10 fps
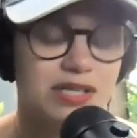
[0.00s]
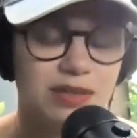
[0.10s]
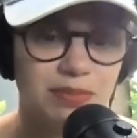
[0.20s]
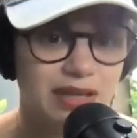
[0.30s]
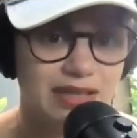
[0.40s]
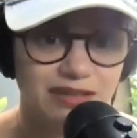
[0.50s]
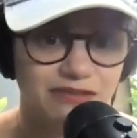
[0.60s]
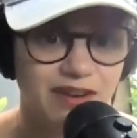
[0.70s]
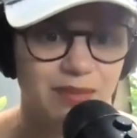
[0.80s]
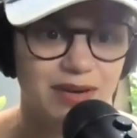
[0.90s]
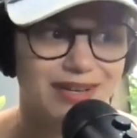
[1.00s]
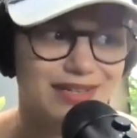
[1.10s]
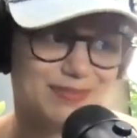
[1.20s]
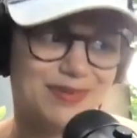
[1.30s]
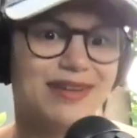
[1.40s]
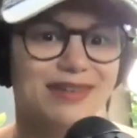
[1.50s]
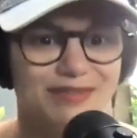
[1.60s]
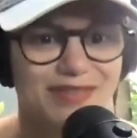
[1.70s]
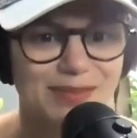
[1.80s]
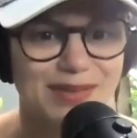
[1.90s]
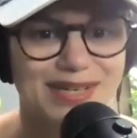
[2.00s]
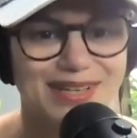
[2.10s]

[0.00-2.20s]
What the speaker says: a blended family, Hispanic family.